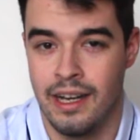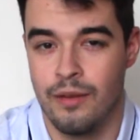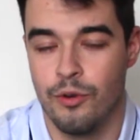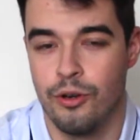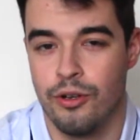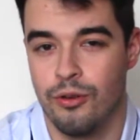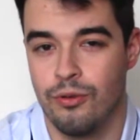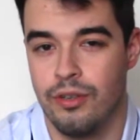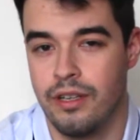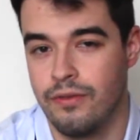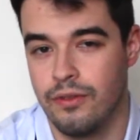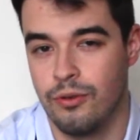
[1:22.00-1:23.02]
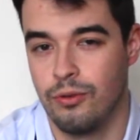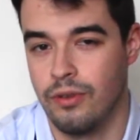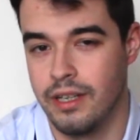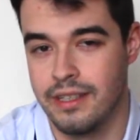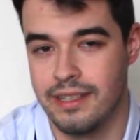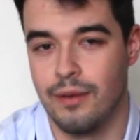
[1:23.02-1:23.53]
I'm going to give two
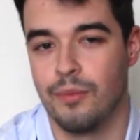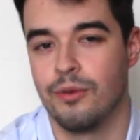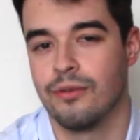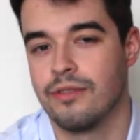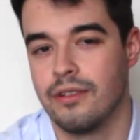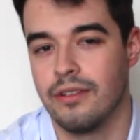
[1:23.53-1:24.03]
examples.